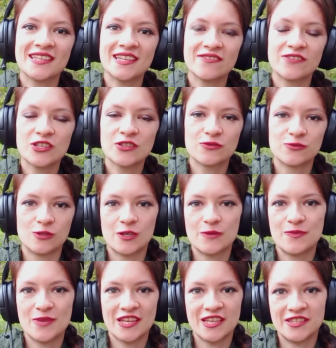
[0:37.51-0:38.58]
even for
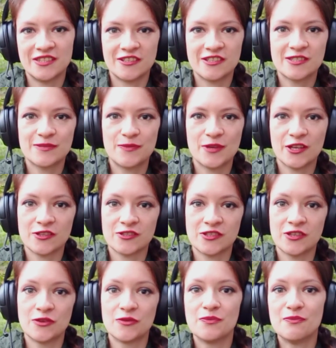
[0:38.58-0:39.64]
beginners because
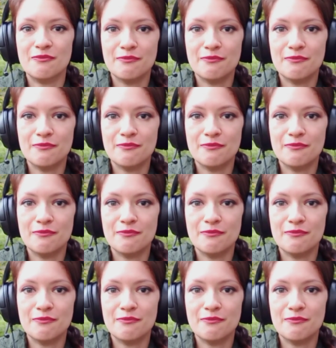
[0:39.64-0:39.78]
you